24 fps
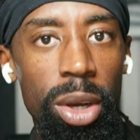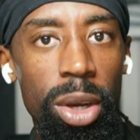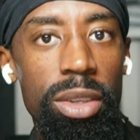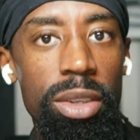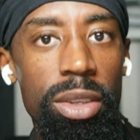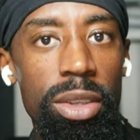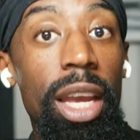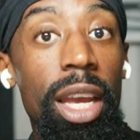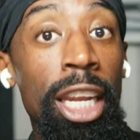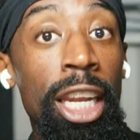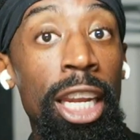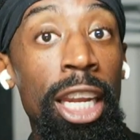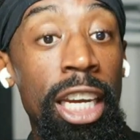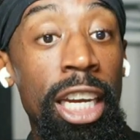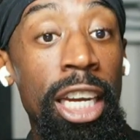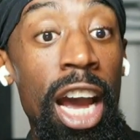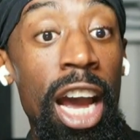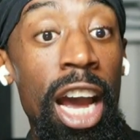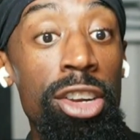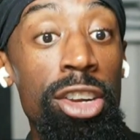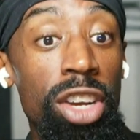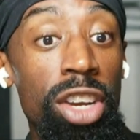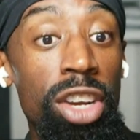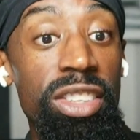And the
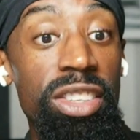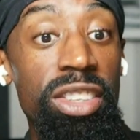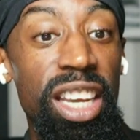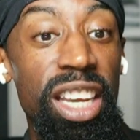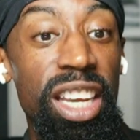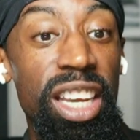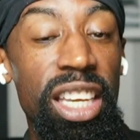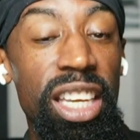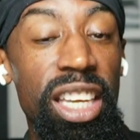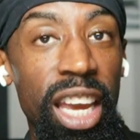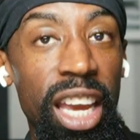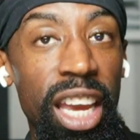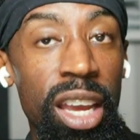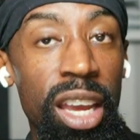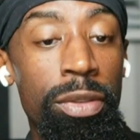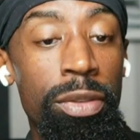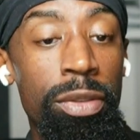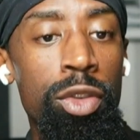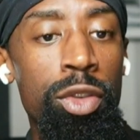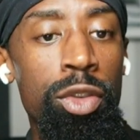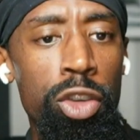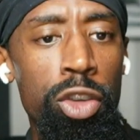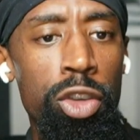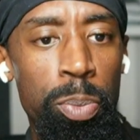contracts they gave
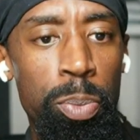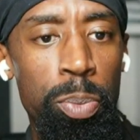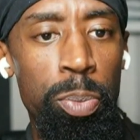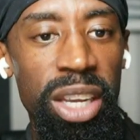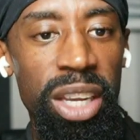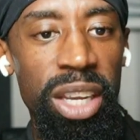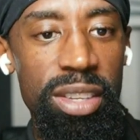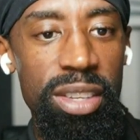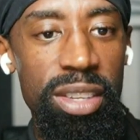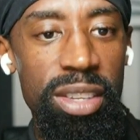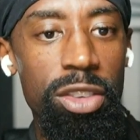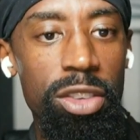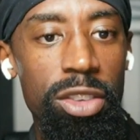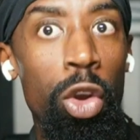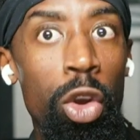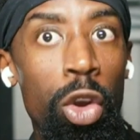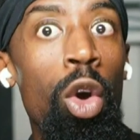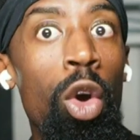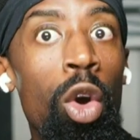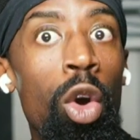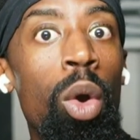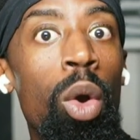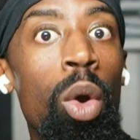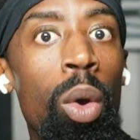to SpaceX
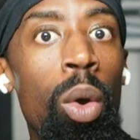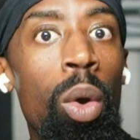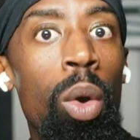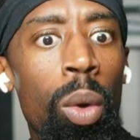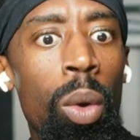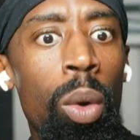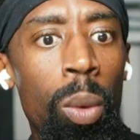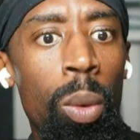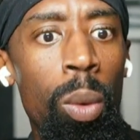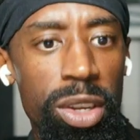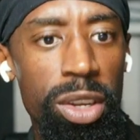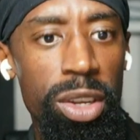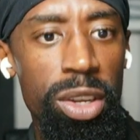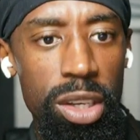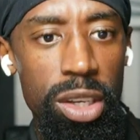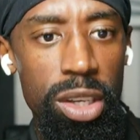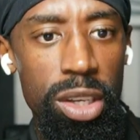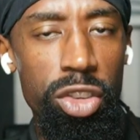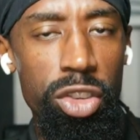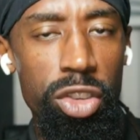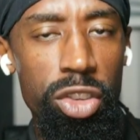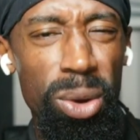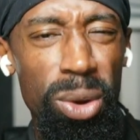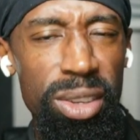was a good
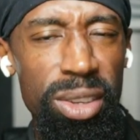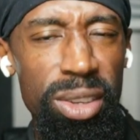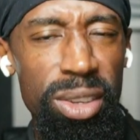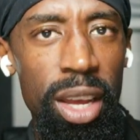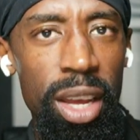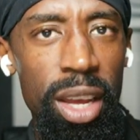choice.